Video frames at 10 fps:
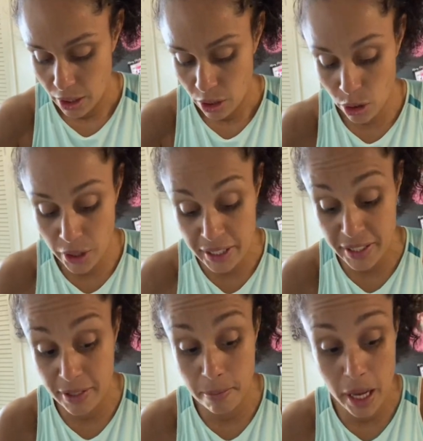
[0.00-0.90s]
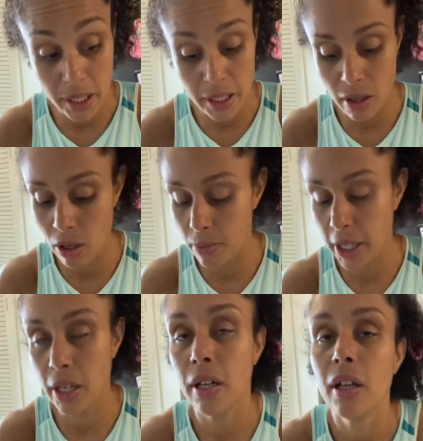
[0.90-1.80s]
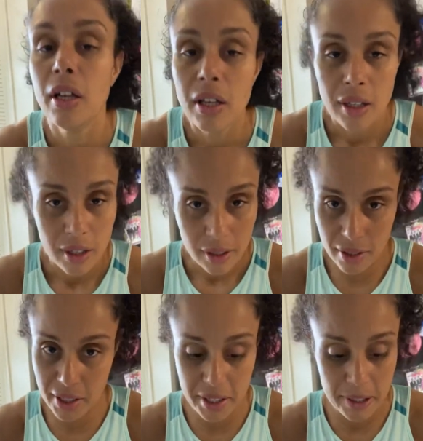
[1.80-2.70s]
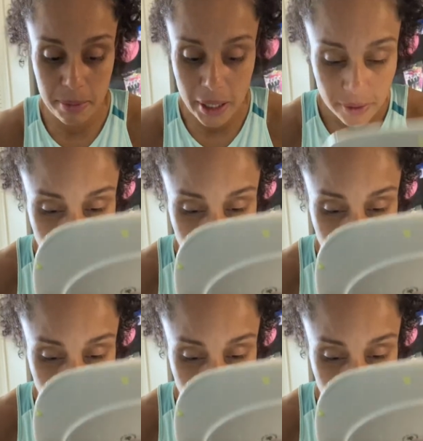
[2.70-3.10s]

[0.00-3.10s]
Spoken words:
So the smelling, oh my, this is smell.